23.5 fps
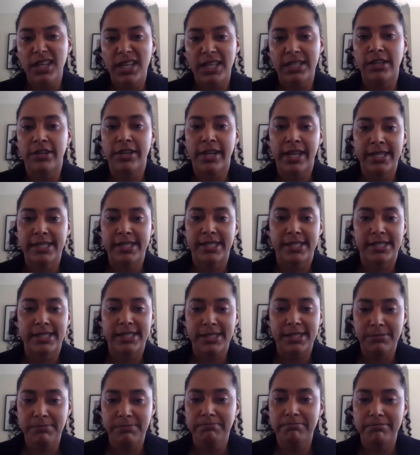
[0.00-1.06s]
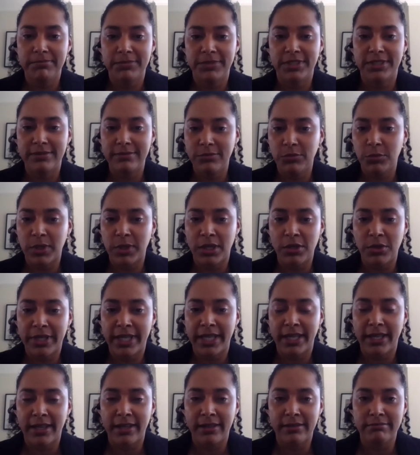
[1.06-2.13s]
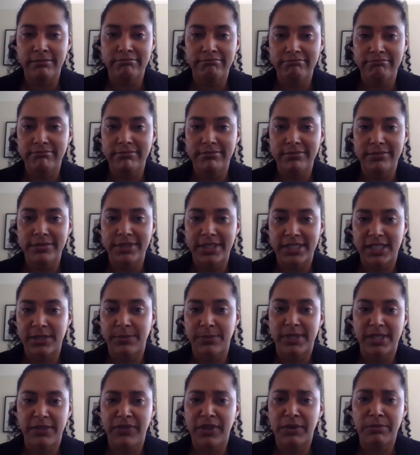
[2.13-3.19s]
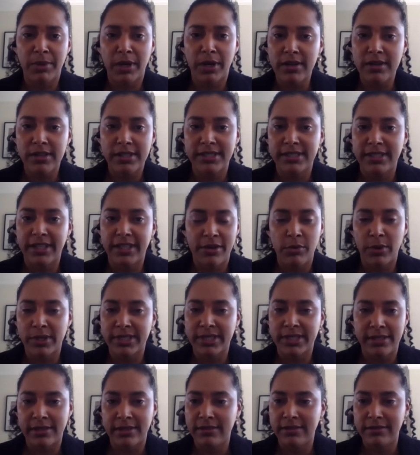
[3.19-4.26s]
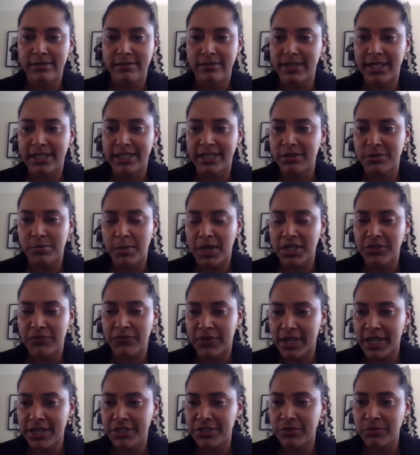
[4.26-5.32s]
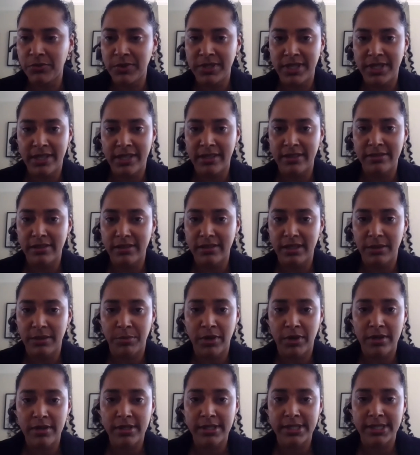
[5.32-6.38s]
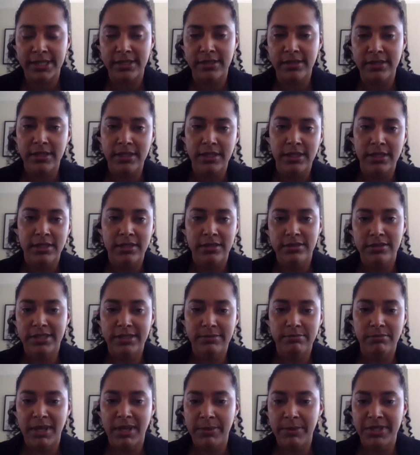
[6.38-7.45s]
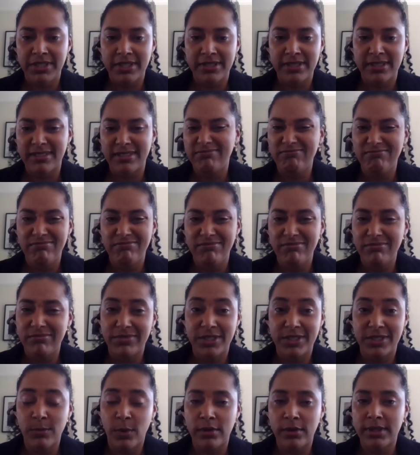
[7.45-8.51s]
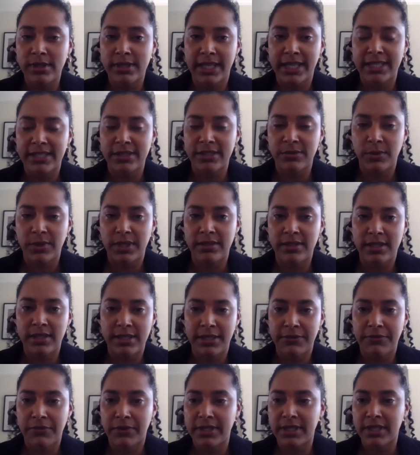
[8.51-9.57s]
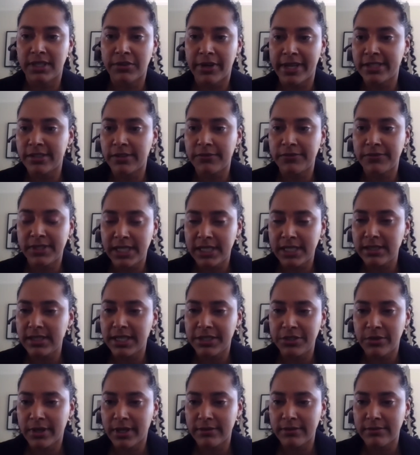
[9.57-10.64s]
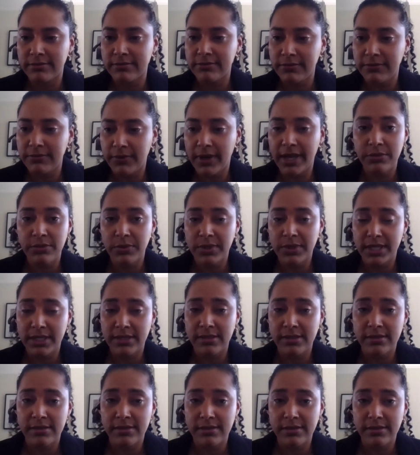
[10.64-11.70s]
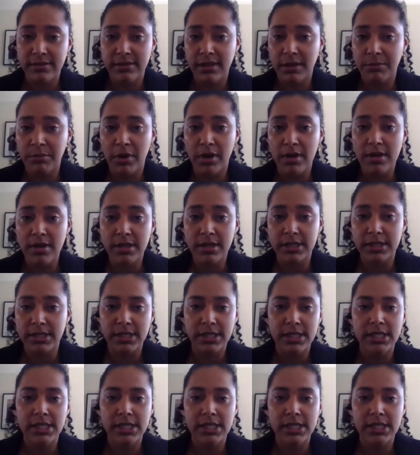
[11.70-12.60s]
in our case, we're looking at the specific products. There wasn't that much variation within the products, maybe just small things within the different grades of steel that you can find within a product.